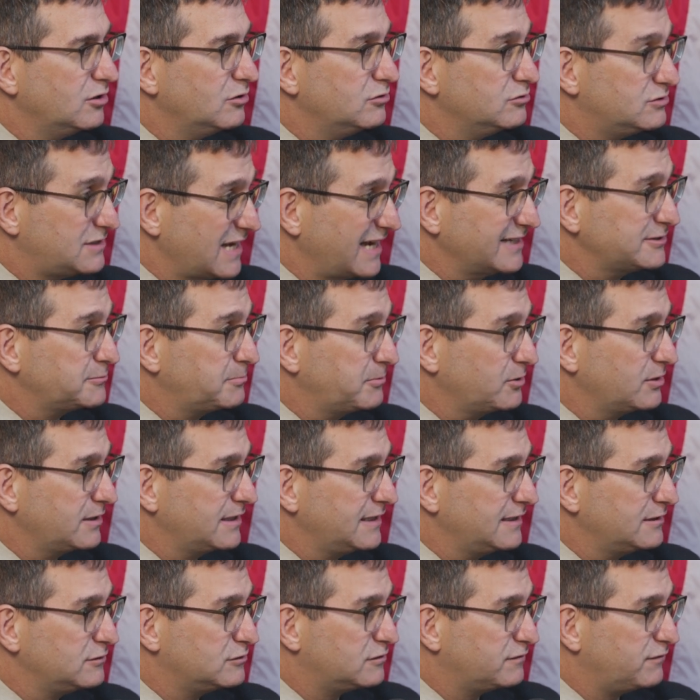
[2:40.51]
who
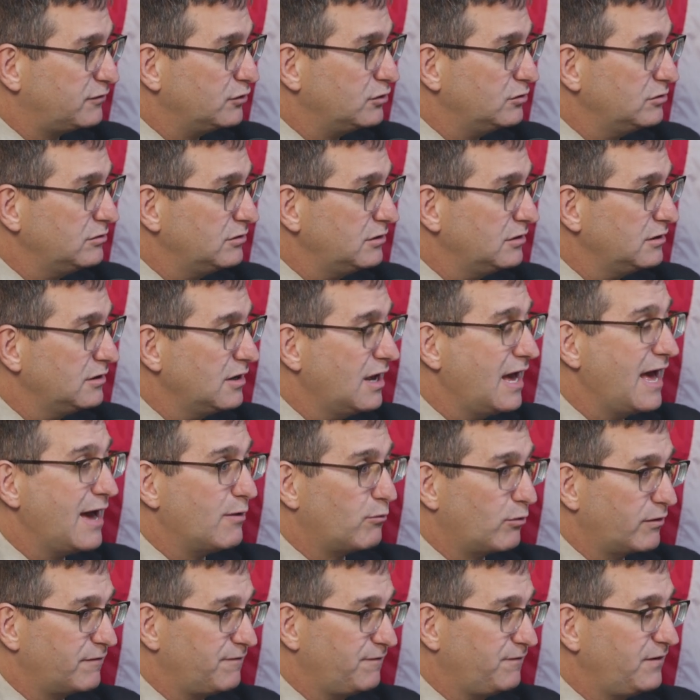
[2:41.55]
desperately needs food
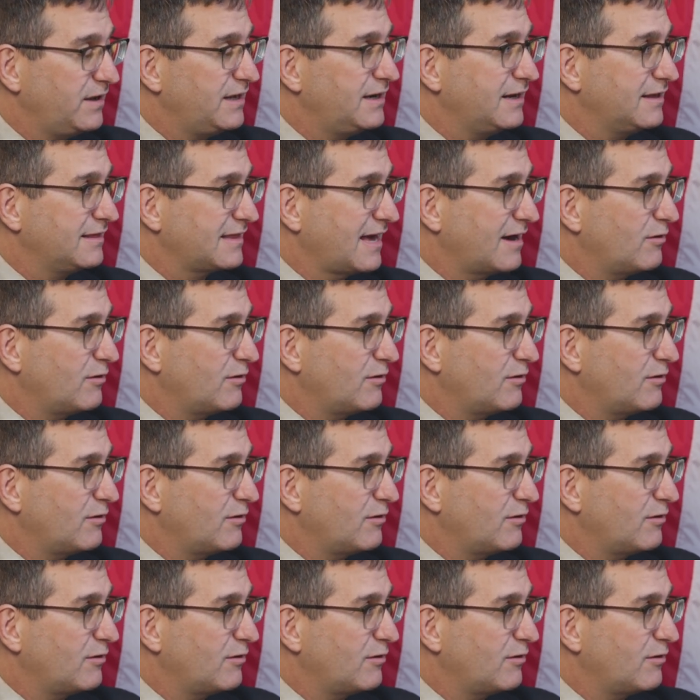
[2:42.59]
and we're feeding